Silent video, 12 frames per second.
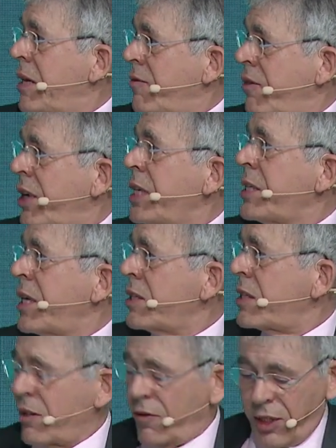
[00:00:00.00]
very
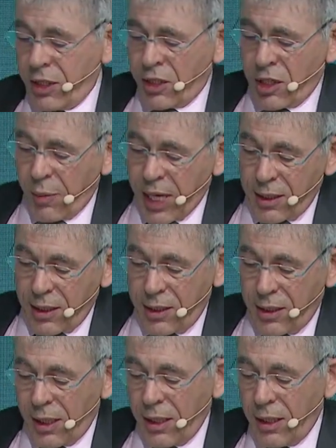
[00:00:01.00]
intensive in
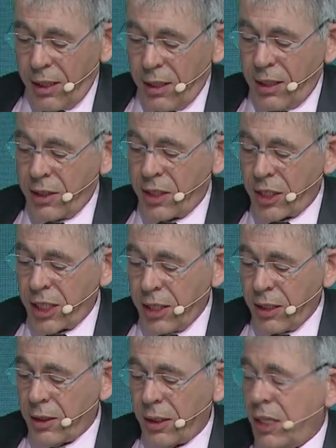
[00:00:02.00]
cement, in
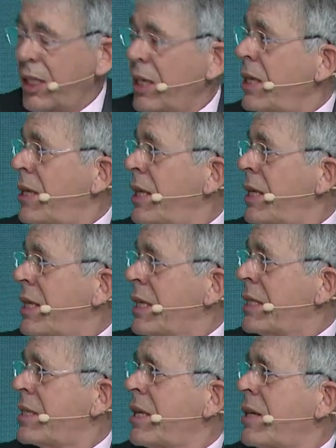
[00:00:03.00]
steel.
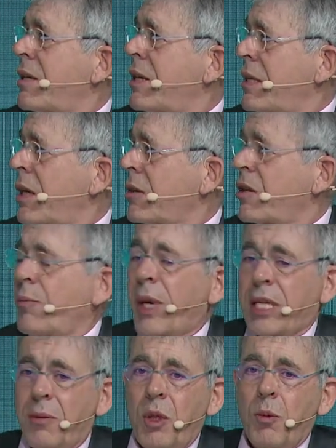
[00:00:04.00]
It's not
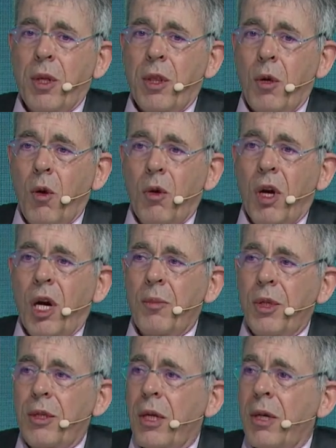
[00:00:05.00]
compatible with a low
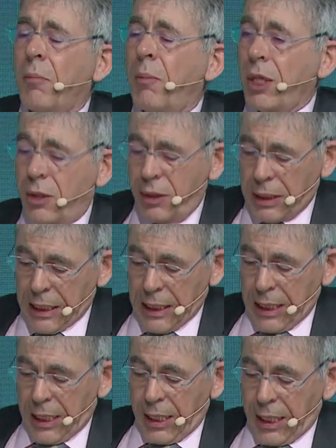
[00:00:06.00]
carbon model.
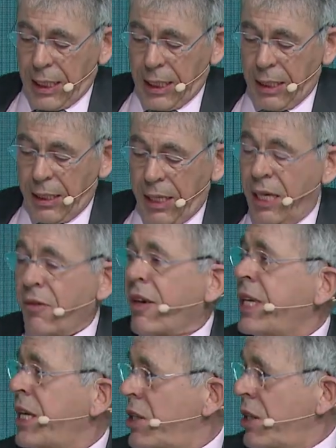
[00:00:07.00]
And
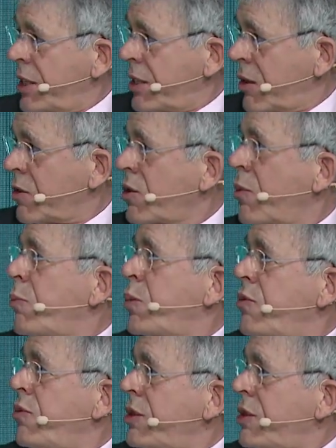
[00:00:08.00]
financially, it's also
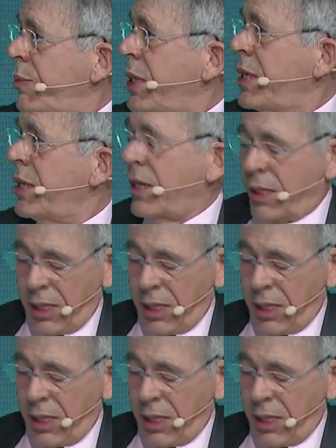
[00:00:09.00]
proven to be